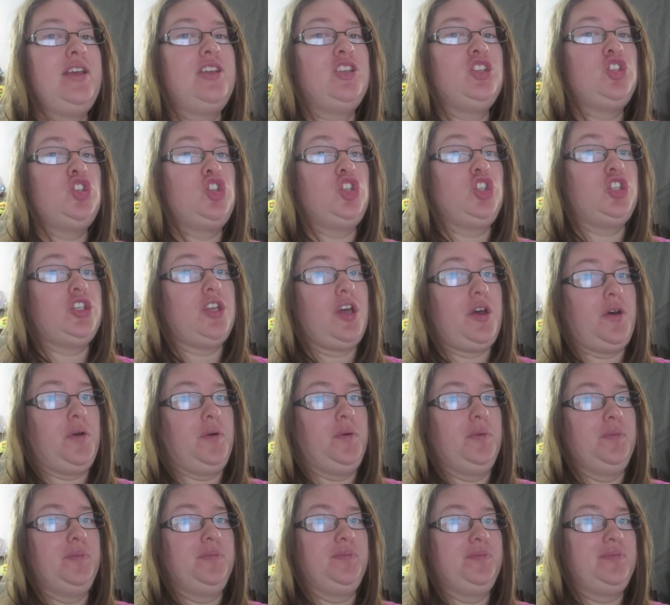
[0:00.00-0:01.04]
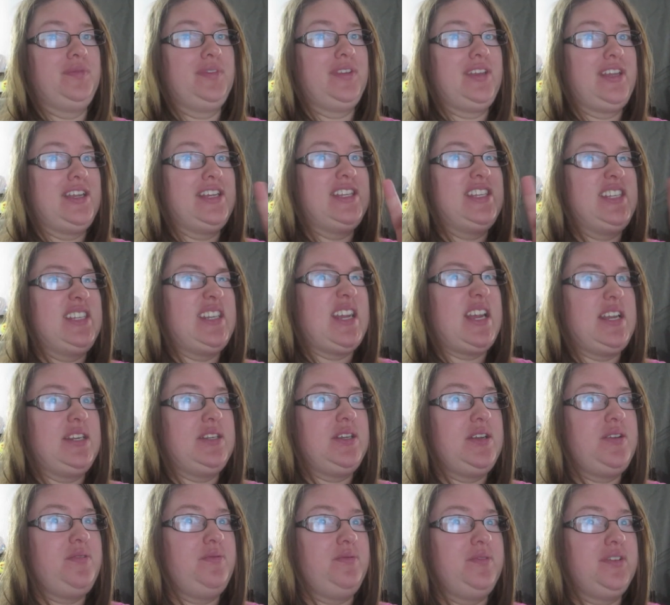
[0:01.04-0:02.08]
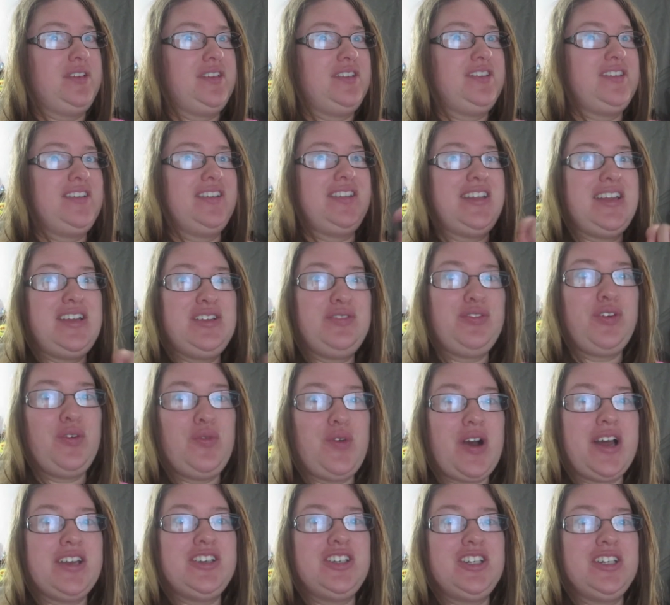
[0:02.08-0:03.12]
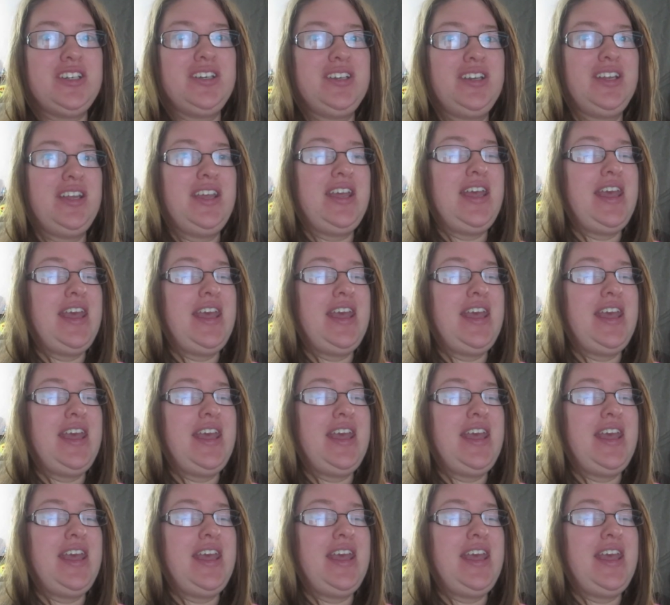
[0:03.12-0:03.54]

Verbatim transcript: So, stay tuned. So thanks for watching.